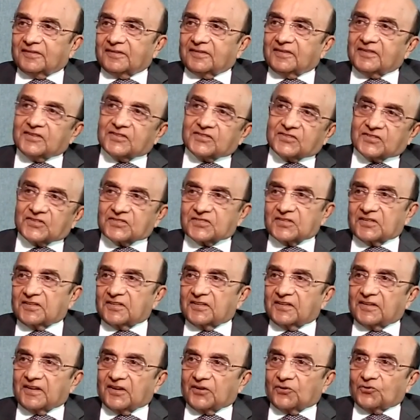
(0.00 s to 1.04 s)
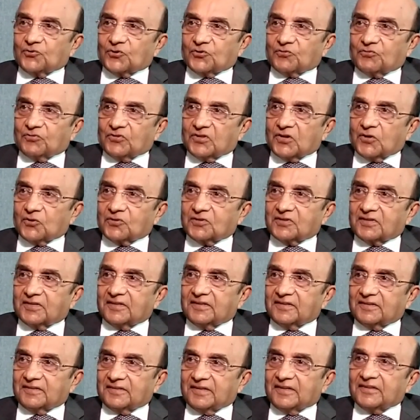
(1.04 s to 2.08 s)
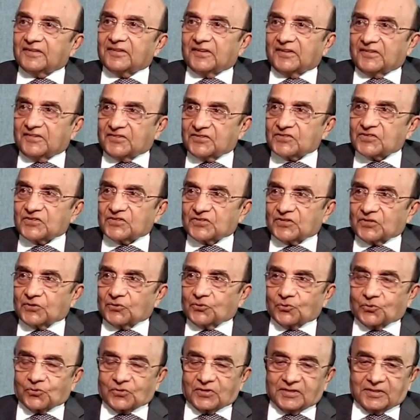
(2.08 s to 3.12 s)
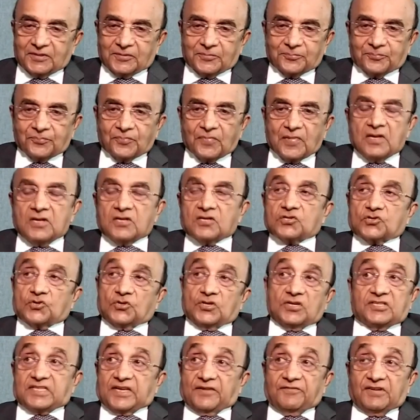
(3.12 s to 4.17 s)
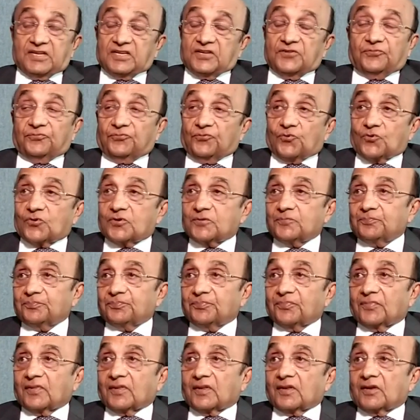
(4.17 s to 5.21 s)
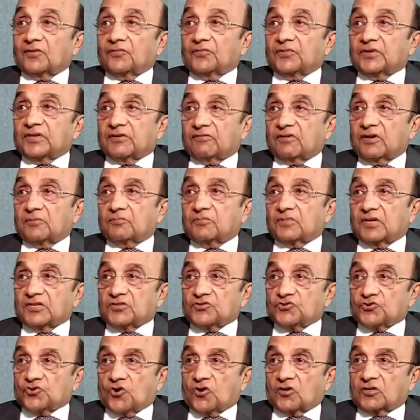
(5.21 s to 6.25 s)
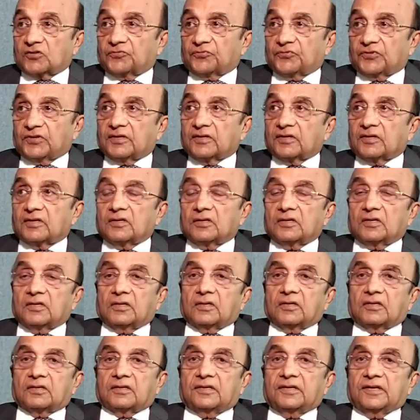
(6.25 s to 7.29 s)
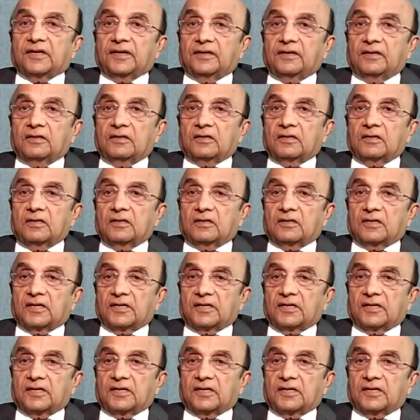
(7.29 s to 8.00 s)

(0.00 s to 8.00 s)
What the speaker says: he insisted that I do it without any anesthesia locally. So in 74, we developed angiography. Then in